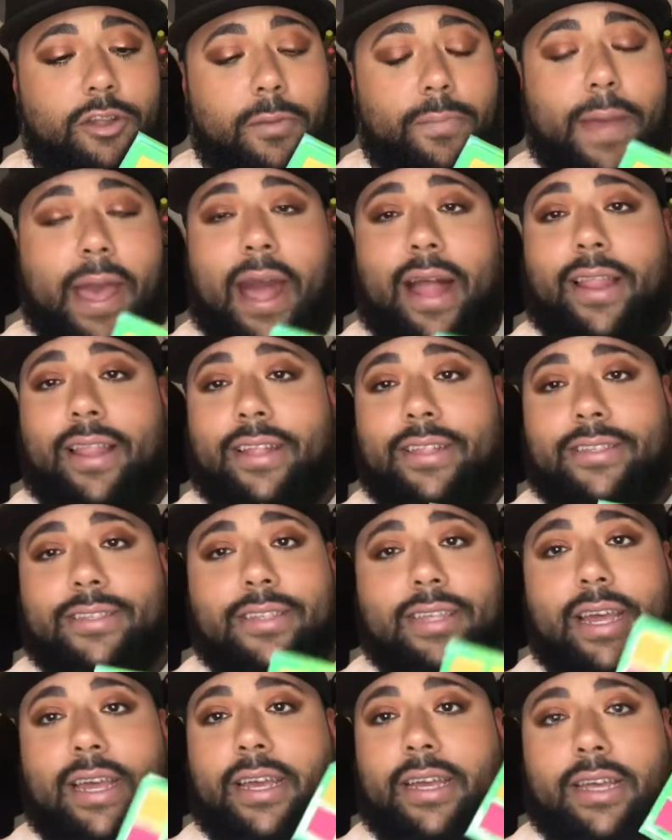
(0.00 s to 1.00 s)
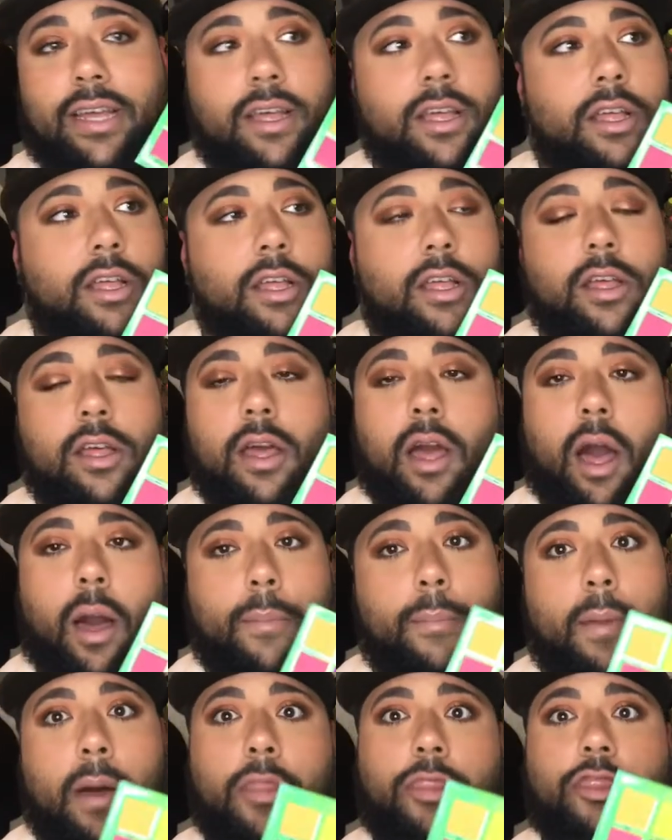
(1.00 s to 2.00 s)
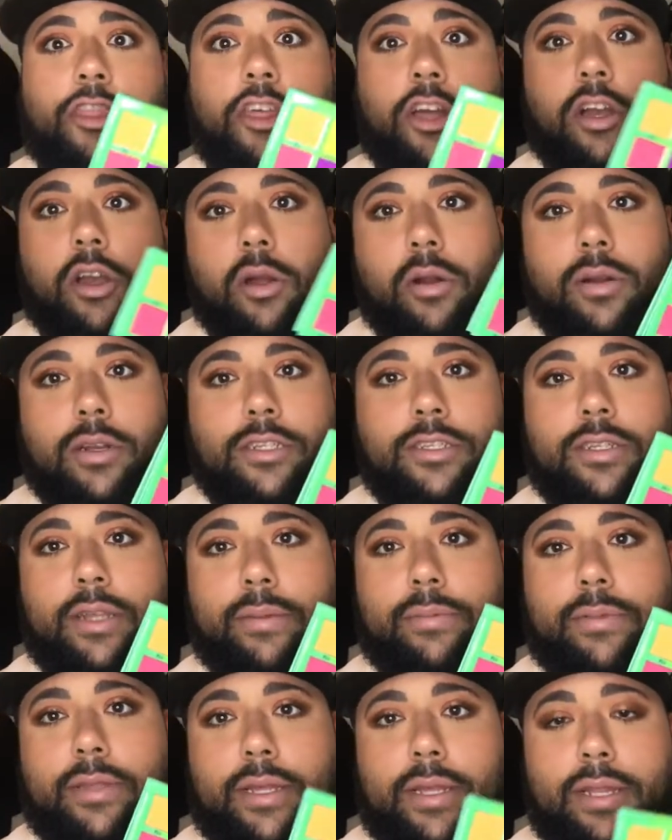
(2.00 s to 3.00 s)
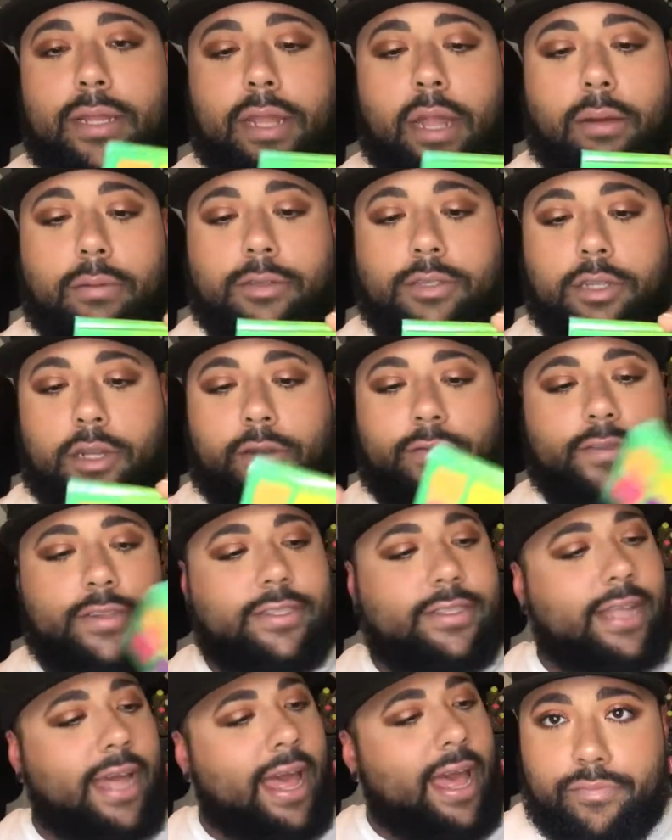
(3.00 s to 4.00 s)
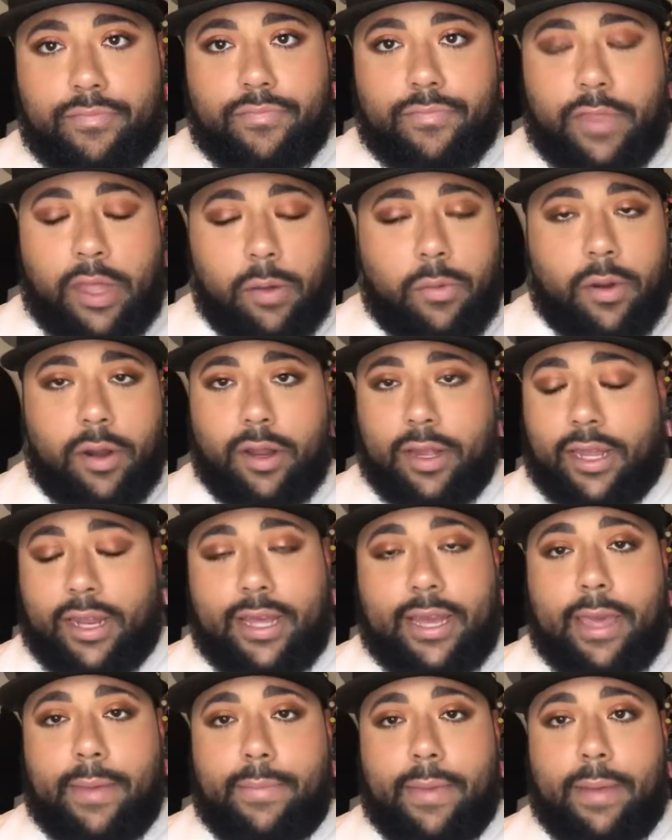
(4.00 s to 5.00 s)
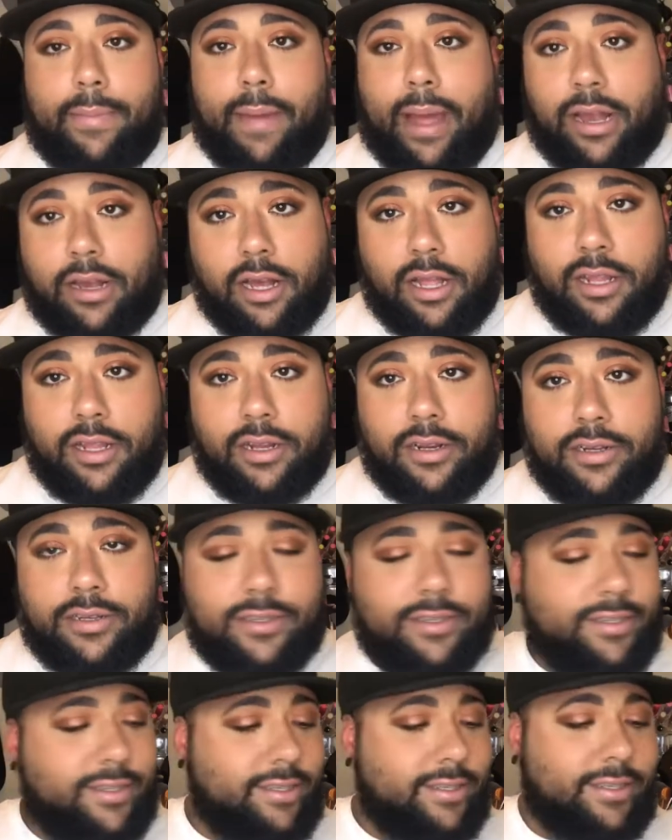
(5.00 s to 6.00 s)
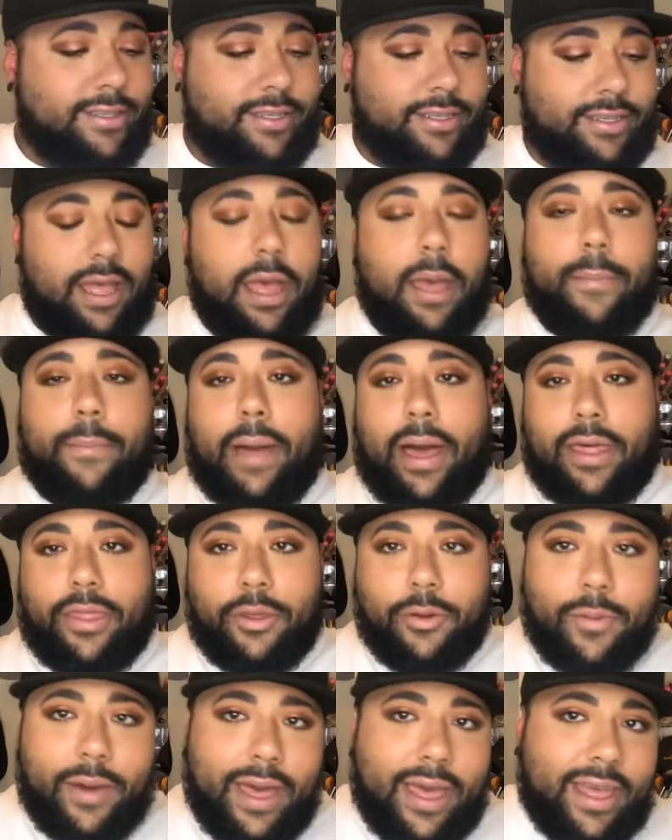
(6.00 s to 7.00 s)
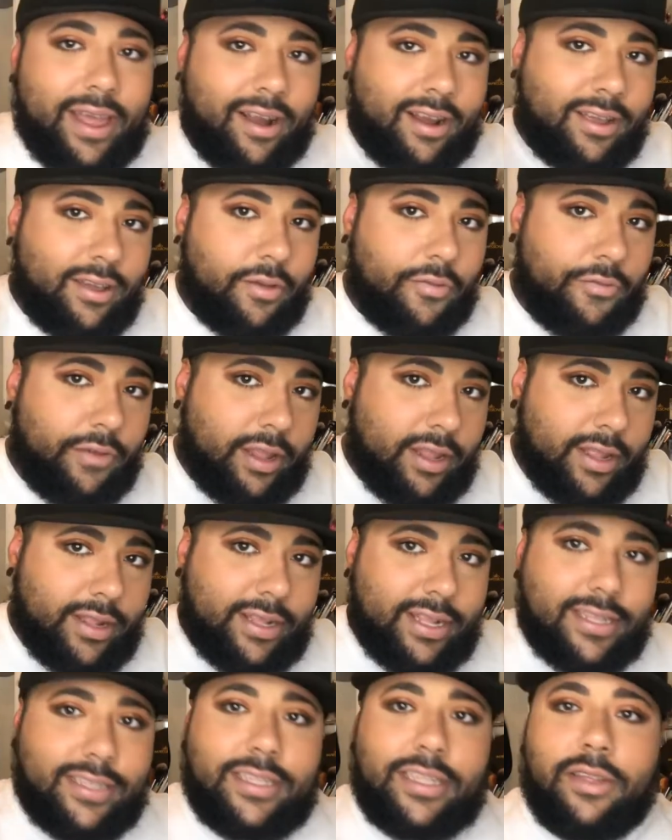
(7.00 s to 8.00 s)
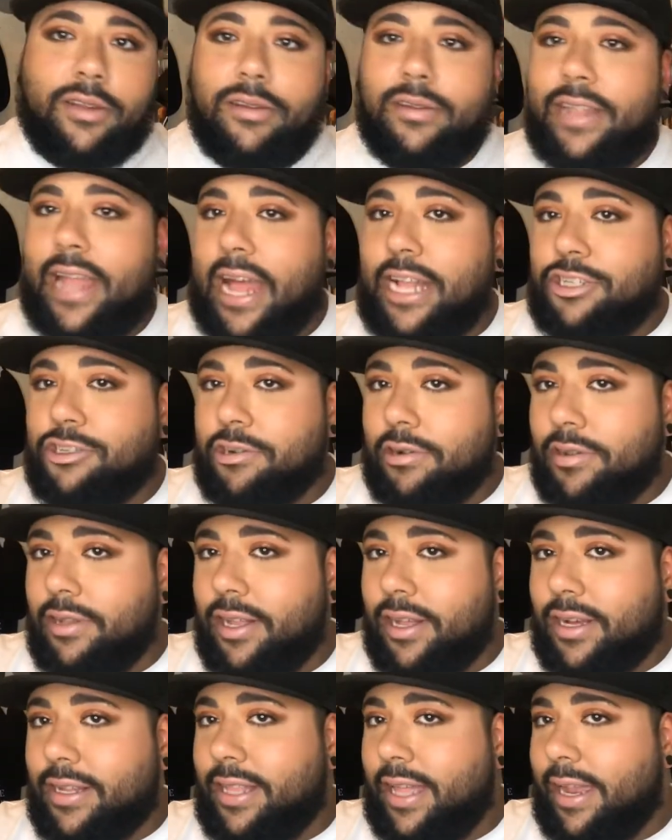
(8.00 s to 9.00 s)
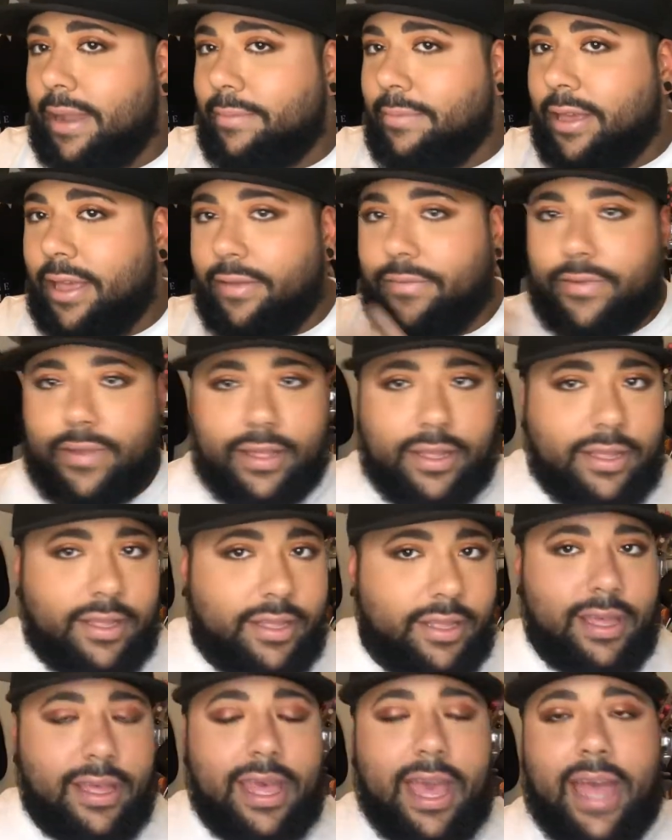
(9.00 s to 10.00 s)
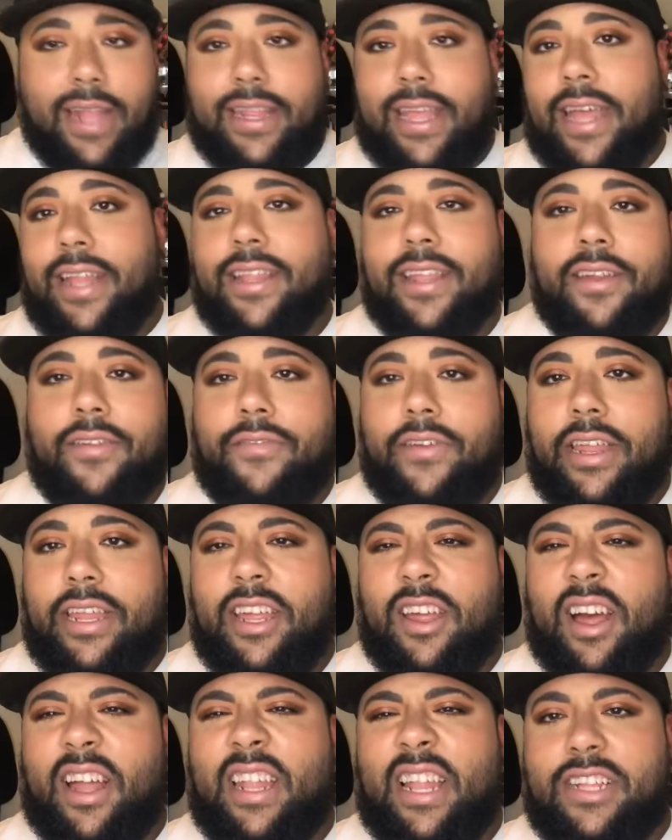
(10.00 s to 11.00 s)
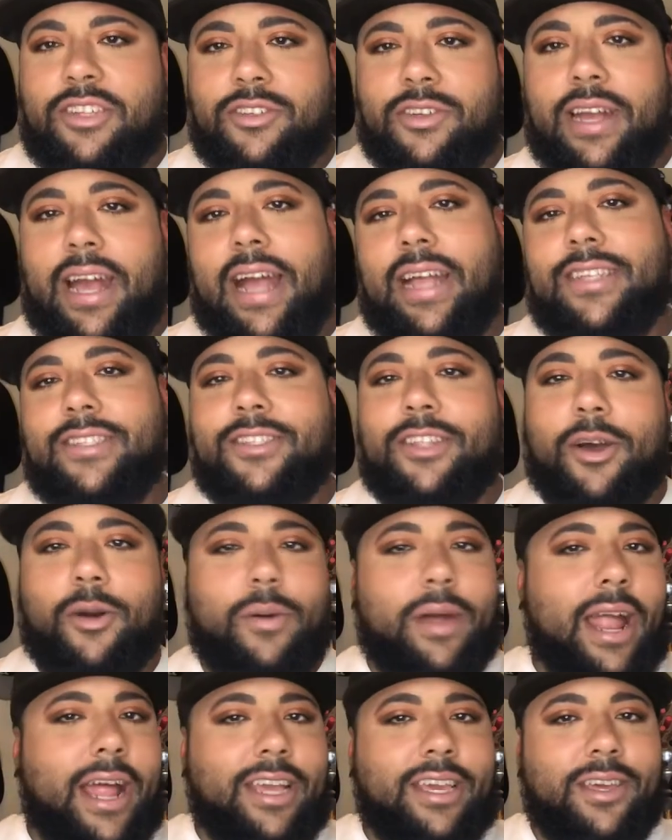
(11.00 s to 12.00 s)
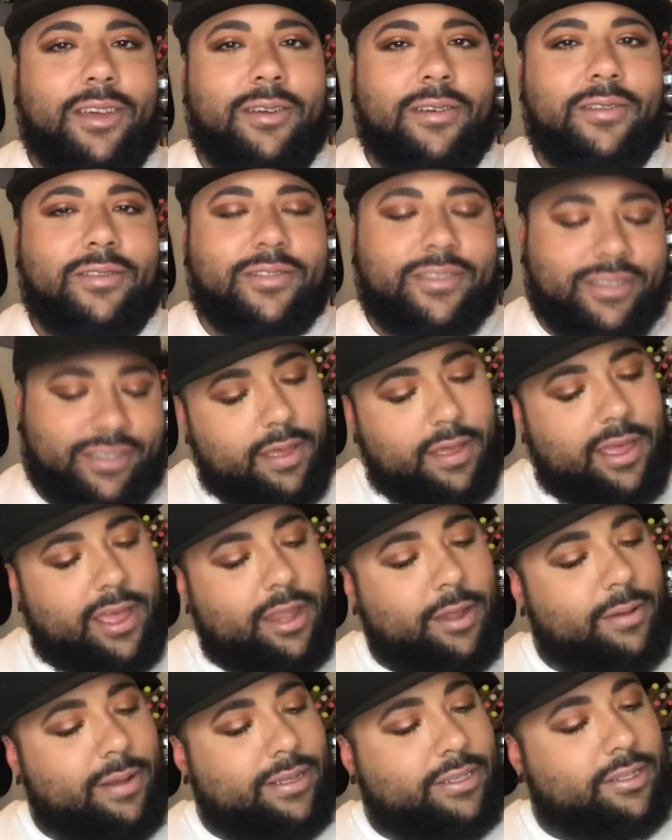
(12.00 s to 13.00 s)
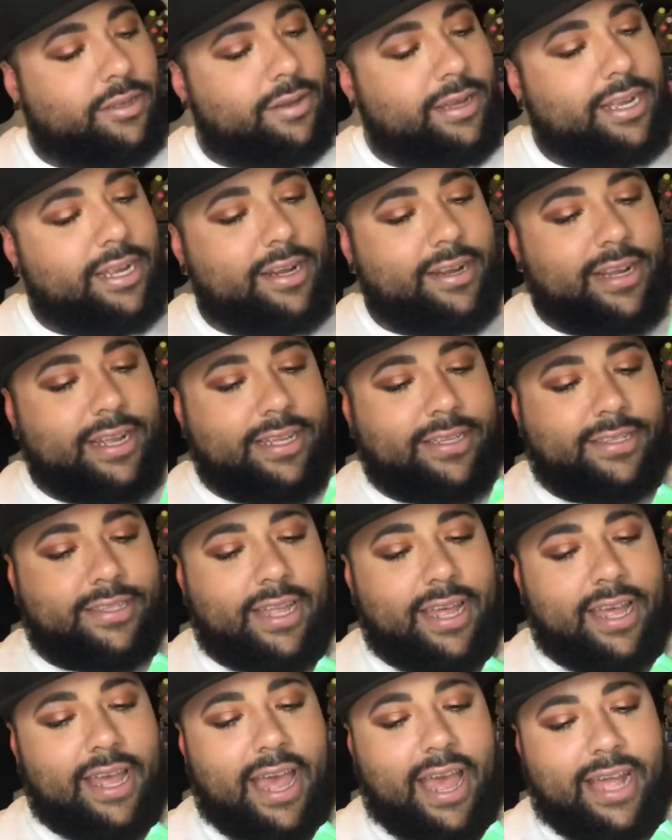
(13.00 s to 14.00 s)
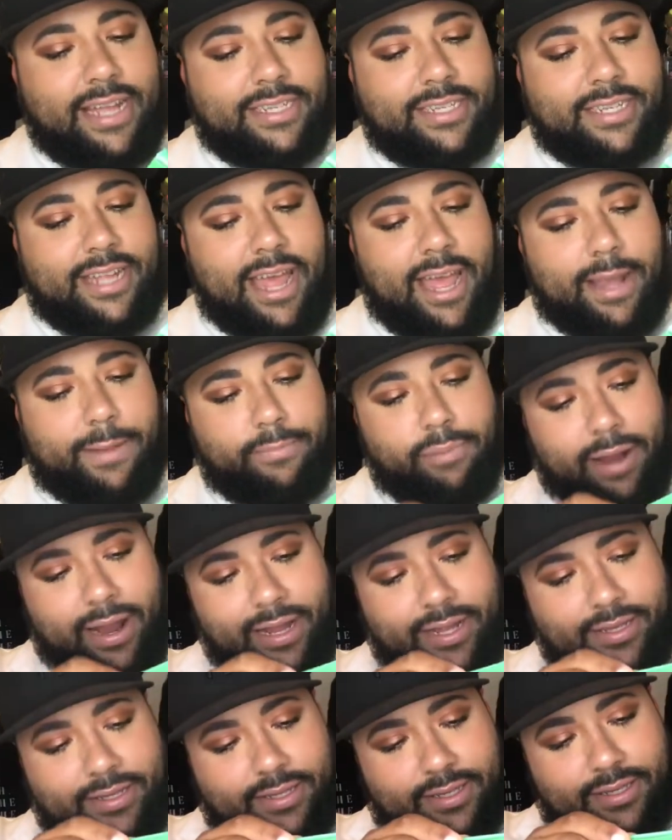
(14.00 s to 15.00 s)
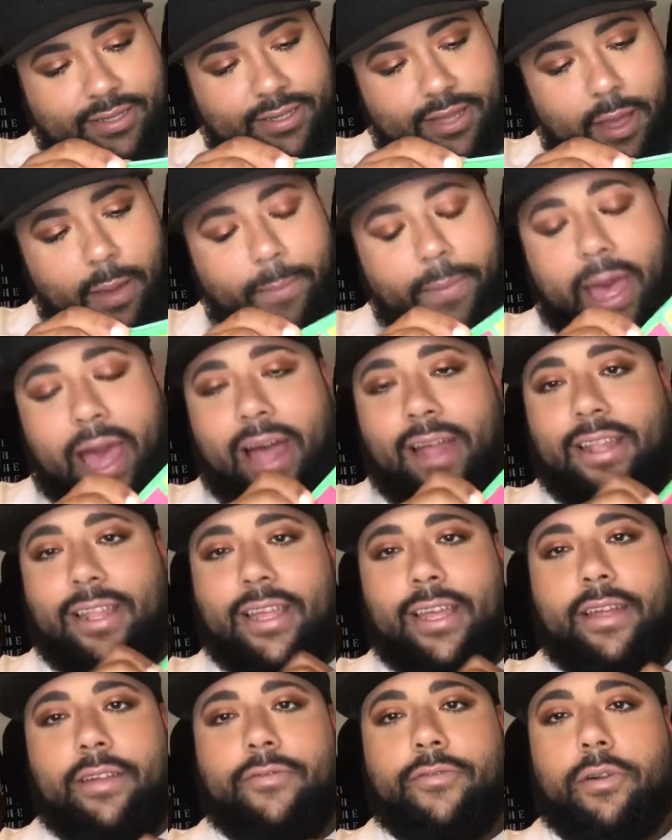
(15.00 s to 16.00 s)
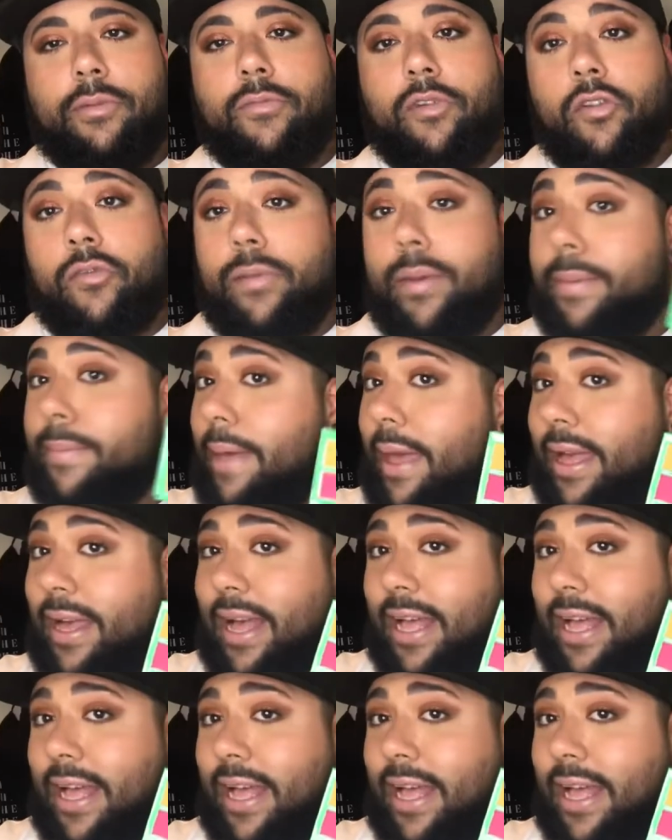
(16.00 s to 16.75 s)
our palettes like a month ago or something. I was nervous that they weren't gonna give me my colors. By the way, are you feeling this little natural look that I'm giving? At the end of the video, I'll let you guys know what I use. Anyway, so here is the hashtag Brights palette from Ruby May